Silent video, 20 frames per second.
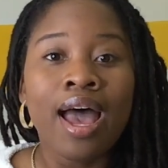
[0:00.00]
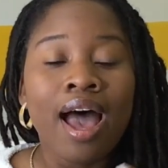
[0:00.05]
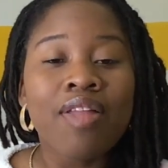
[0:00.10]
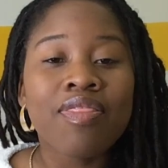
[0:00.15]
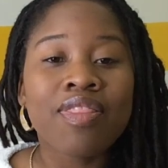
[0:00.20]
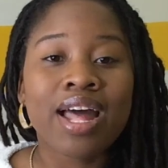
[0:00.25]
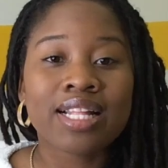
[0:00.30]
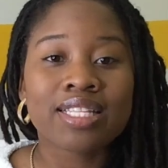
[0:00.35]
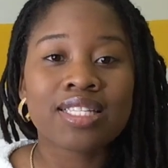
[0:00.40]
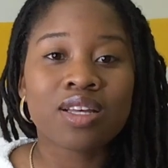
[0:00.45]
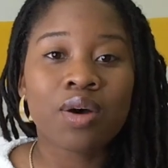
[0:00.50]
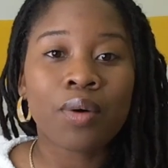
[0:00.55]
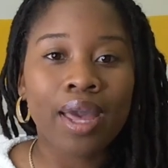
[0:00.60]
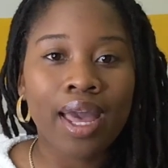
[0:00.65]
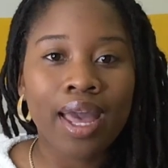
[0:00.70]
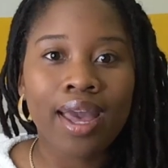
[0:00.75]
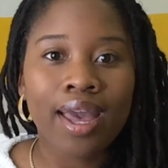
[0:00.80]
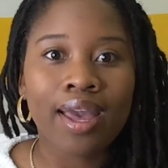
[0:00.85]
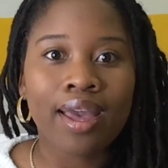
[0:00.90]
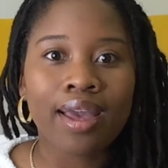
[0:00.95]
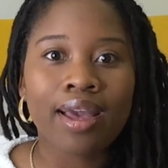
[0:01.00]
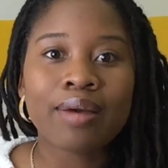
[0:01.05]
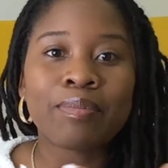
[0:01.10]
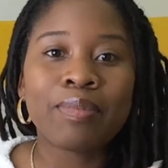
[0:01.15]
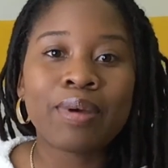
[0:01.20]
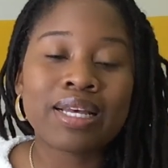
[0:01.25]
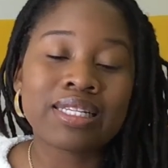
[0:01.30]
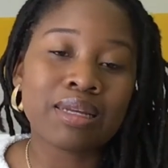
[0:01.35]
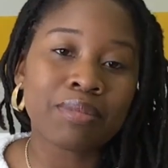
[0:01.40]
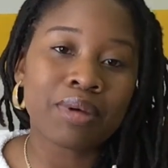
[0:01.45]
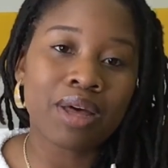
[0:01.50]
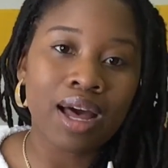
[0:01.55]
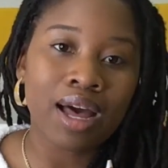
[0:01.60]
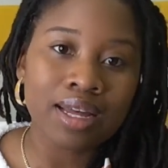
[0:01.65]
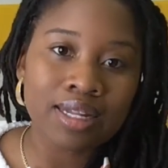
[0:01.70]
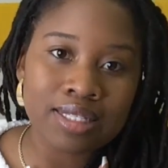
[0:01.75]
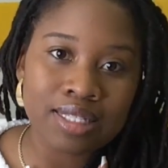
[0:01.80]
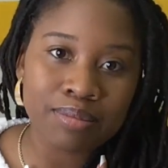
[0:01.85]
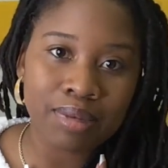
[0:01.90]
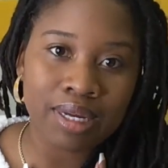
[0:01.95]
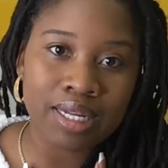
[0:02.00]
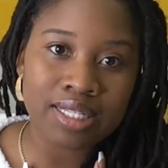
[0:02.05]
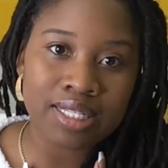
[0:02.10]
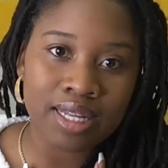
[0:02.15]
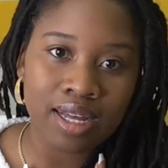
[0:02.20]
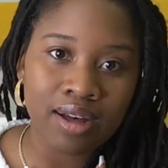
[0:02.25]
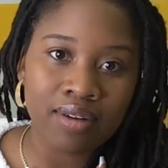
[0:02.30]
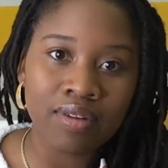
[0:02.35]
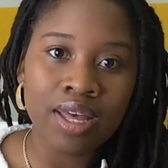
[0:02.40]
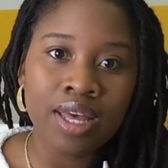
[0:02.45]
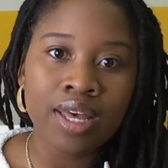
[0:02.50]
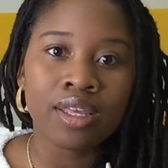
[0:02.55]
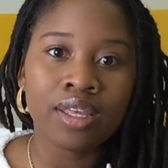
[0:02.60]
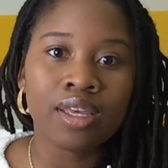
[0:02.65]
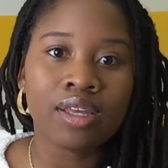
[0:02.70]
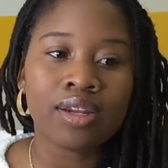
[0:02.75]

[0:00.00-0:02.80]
And that's okay, because I'm kind to myself.